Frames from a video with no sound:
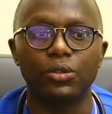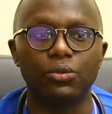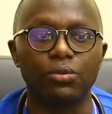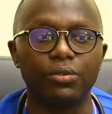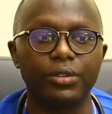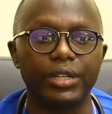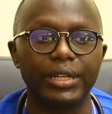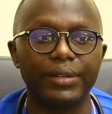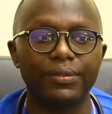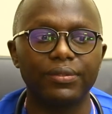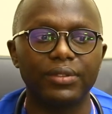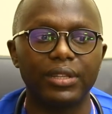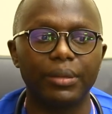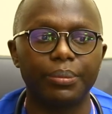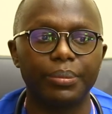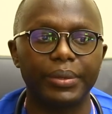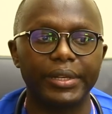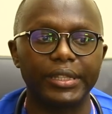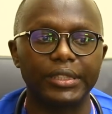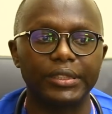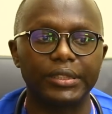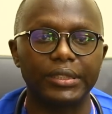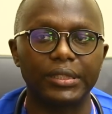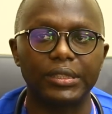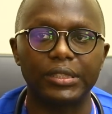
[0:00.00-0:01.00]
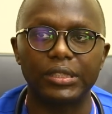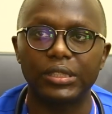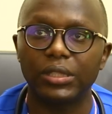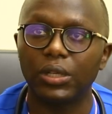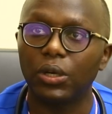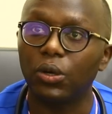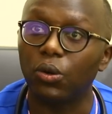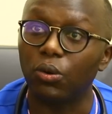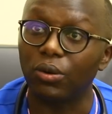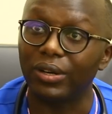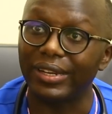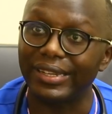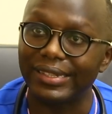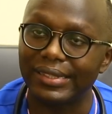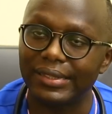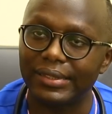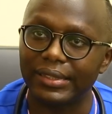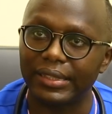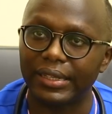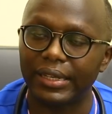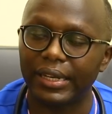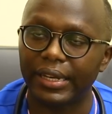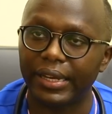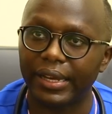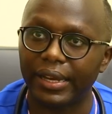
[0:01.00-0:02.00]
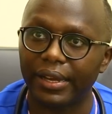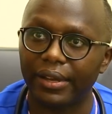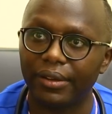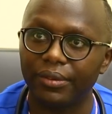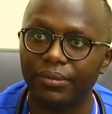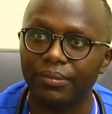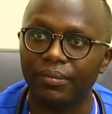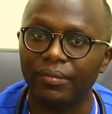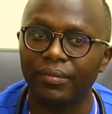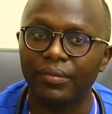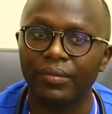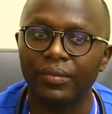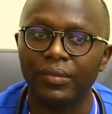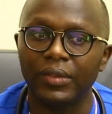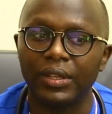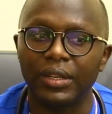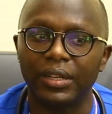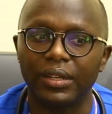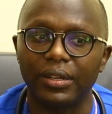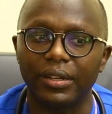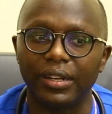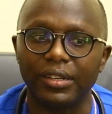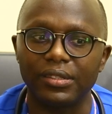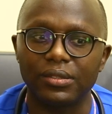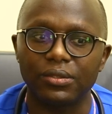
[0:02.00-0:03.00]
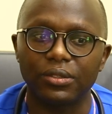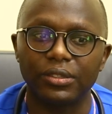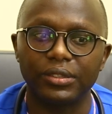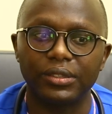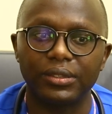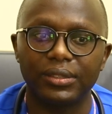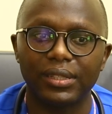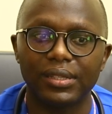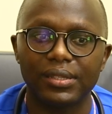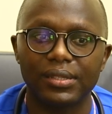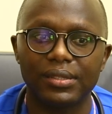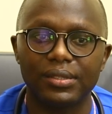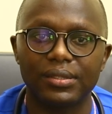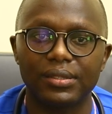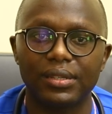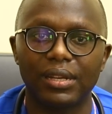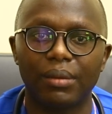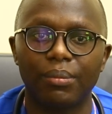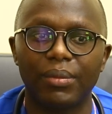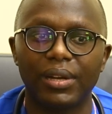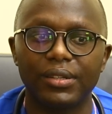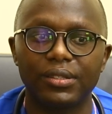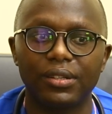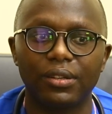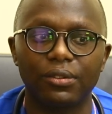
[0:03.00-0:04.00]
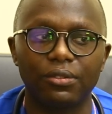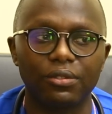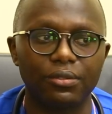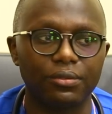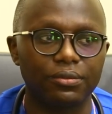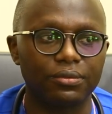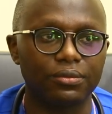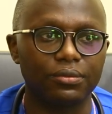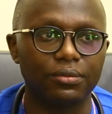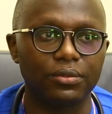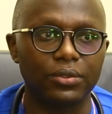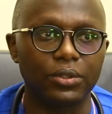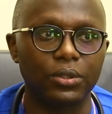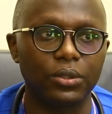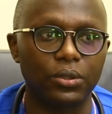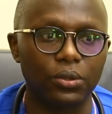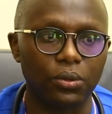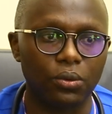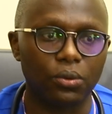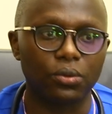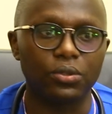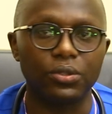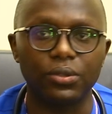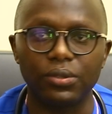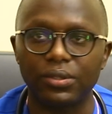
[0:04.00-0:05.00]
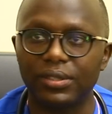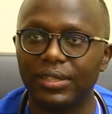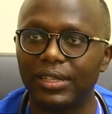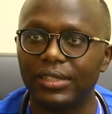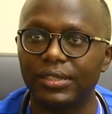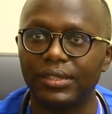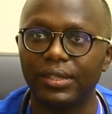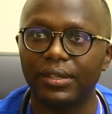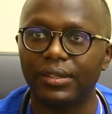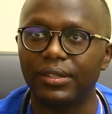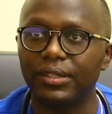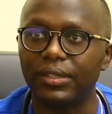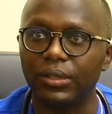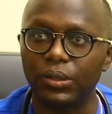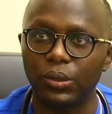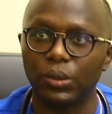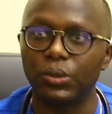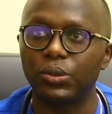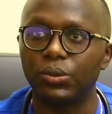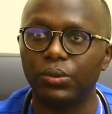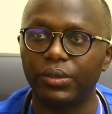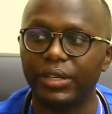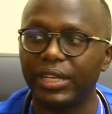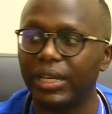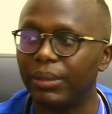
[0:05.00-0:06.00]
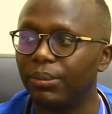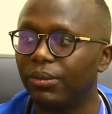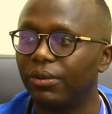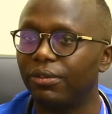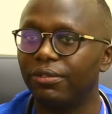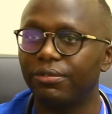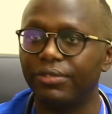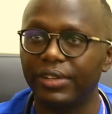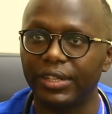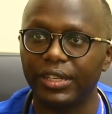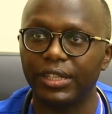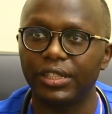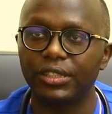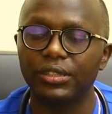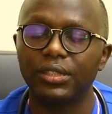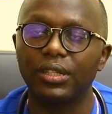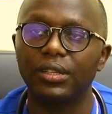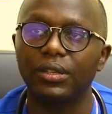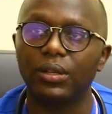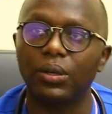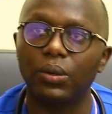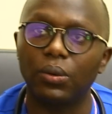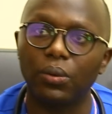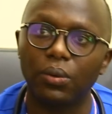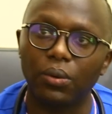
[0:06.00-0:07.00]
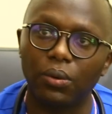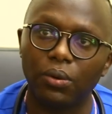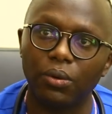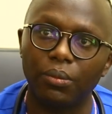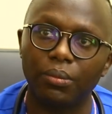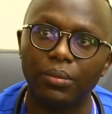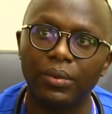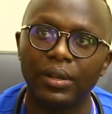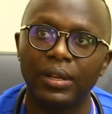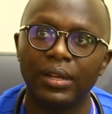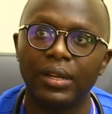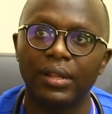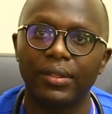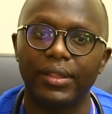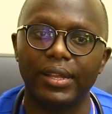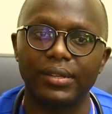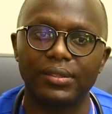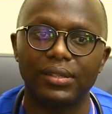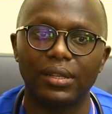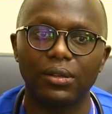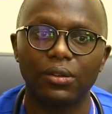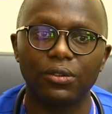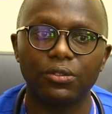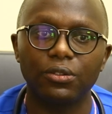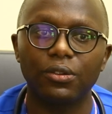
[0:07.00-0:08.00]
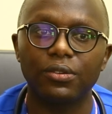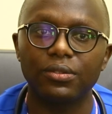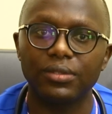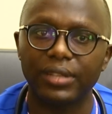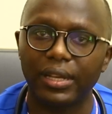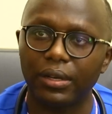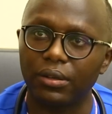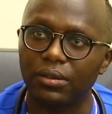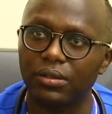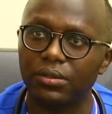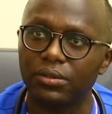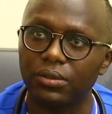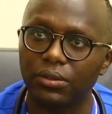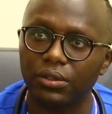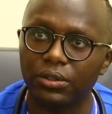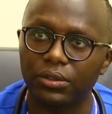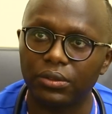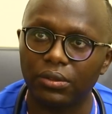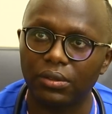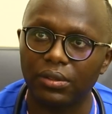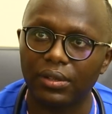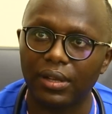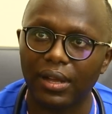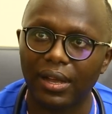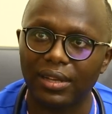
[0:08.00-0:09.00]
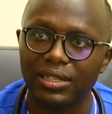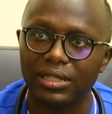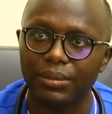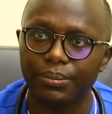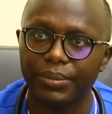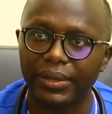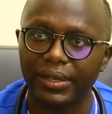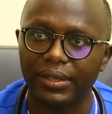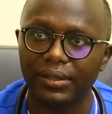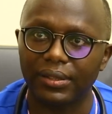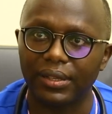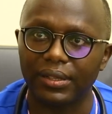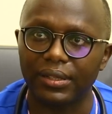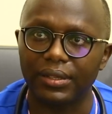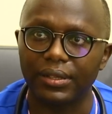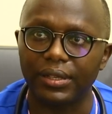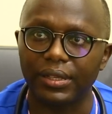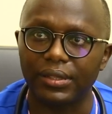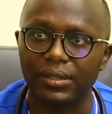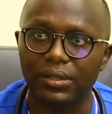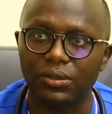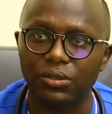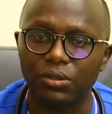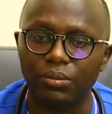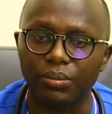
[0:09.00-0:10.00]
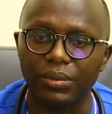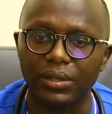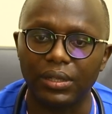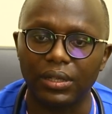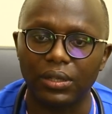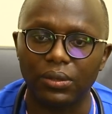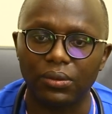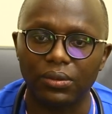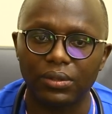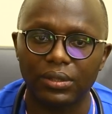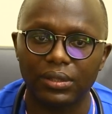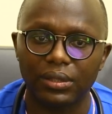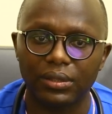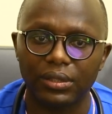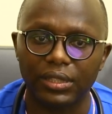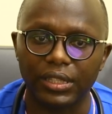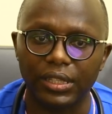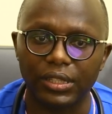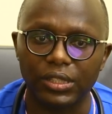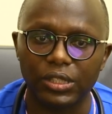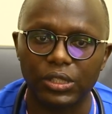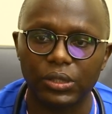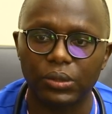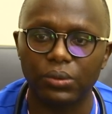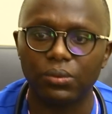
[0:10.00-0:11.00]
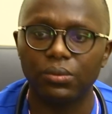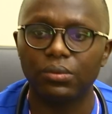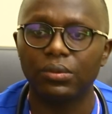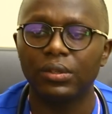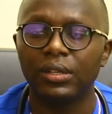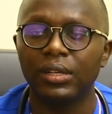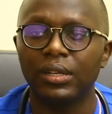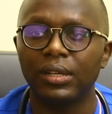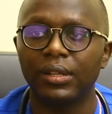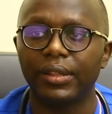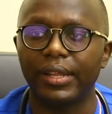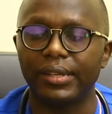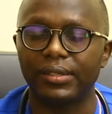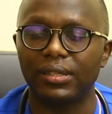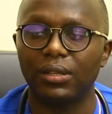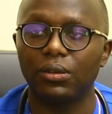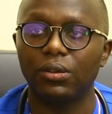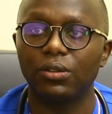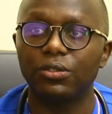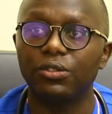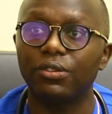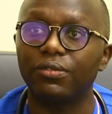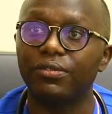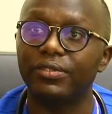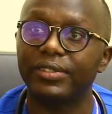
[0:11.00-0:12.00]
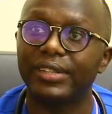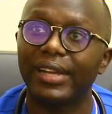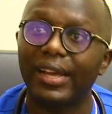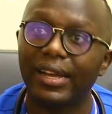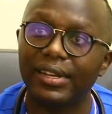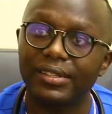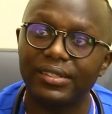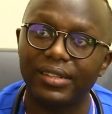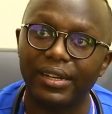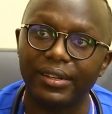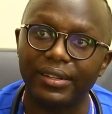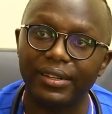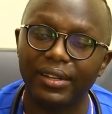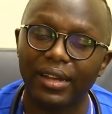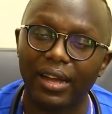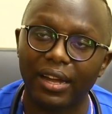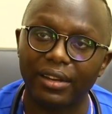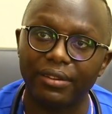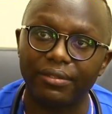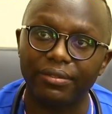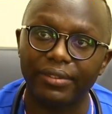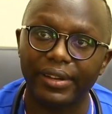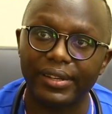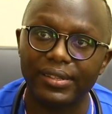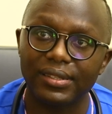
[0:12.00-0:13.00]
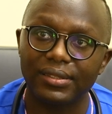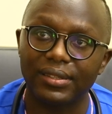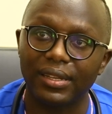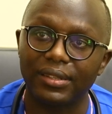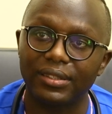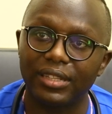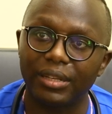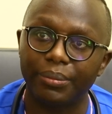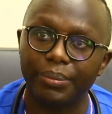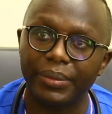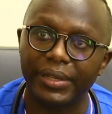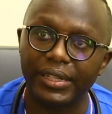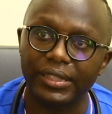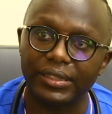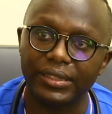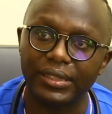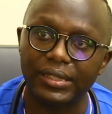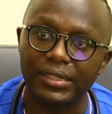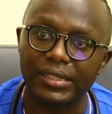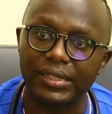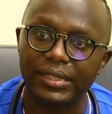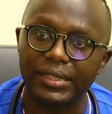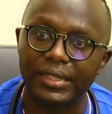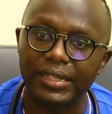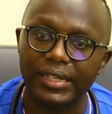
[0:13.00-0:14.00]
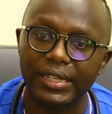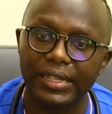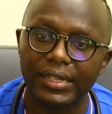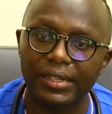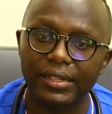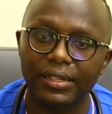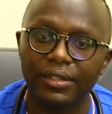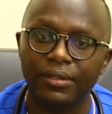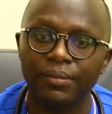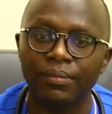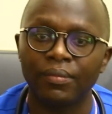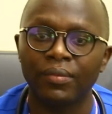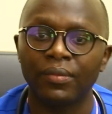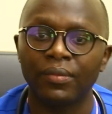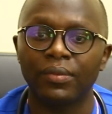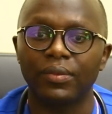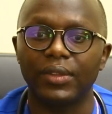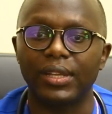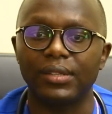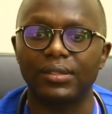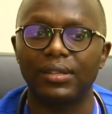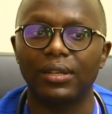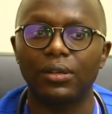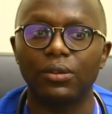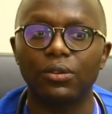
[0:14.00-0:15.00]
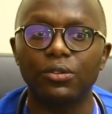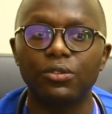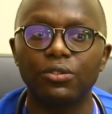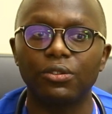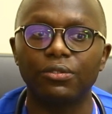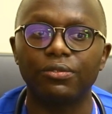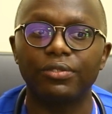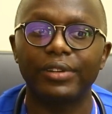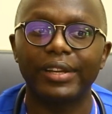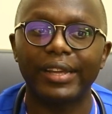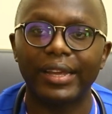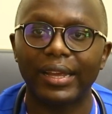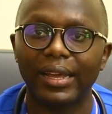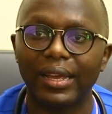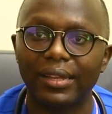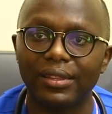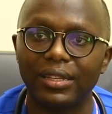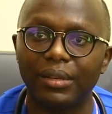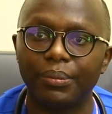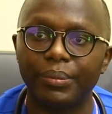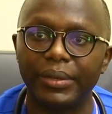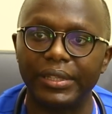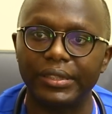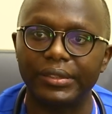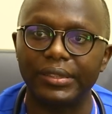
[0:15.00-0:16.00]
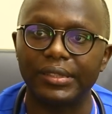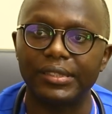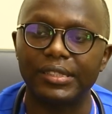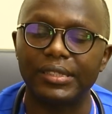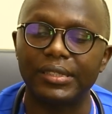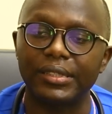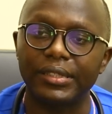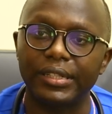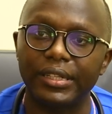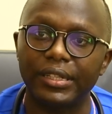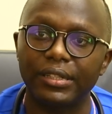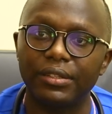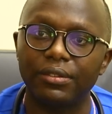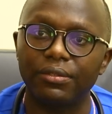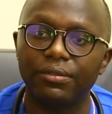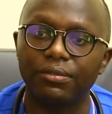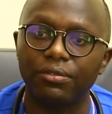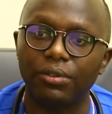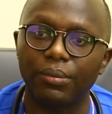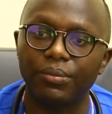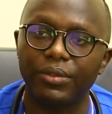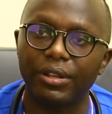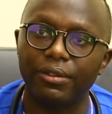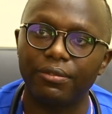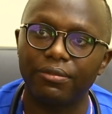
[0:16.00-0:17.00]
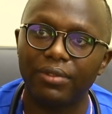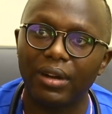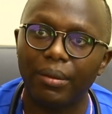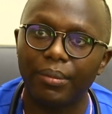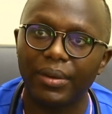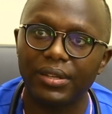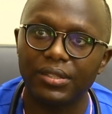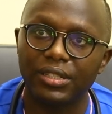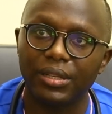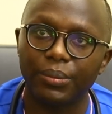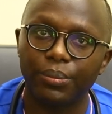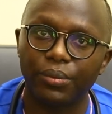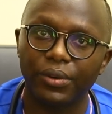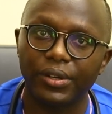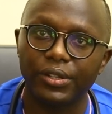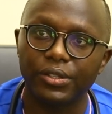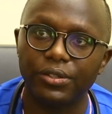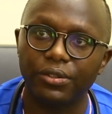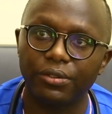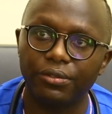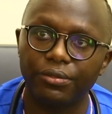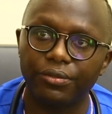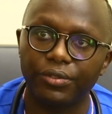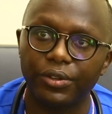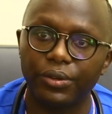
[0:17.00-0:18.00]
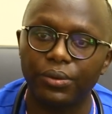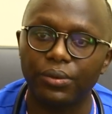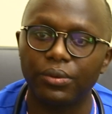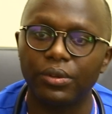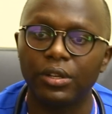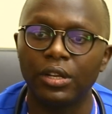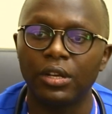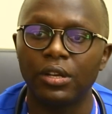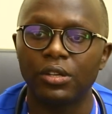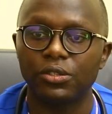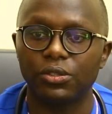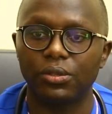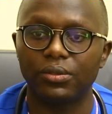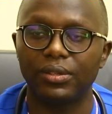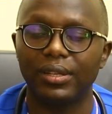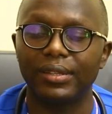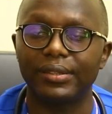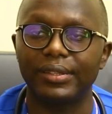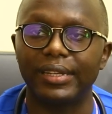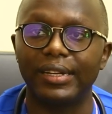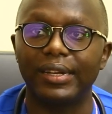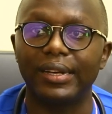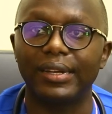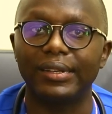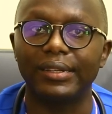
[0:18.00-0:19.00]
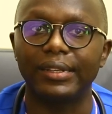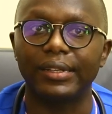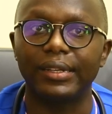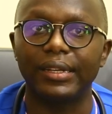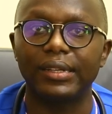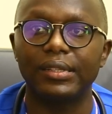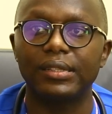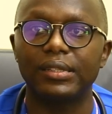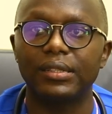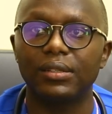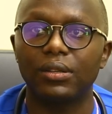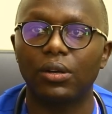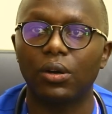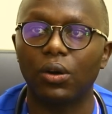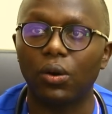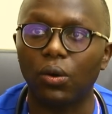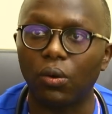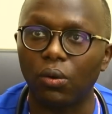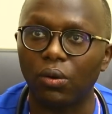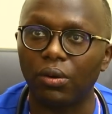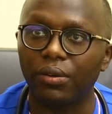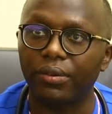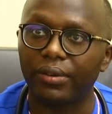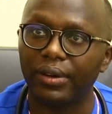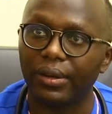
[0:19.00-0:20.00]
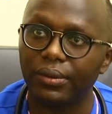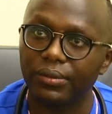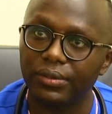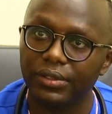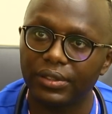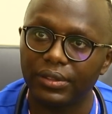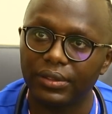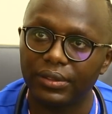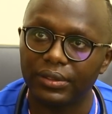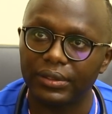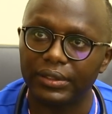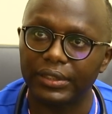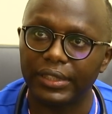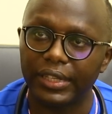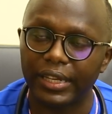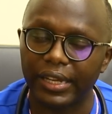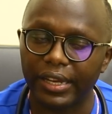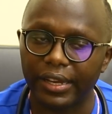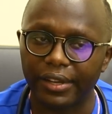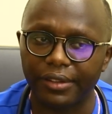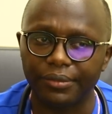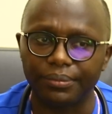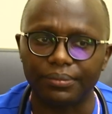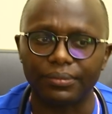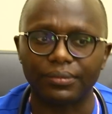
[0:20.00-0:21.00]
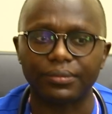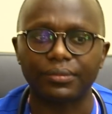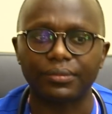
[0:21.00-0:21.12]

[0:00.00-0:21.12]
to give the patient holistic care. It's not just a matter of go to surgery, go to chemo, finish and go home. There's a lot of psychosocial aspect that needs to be looked into. There's a lot of dietary advice that the patients need. There's a lot of care the patients need from the pharmacy point of view so that they can get all-round care.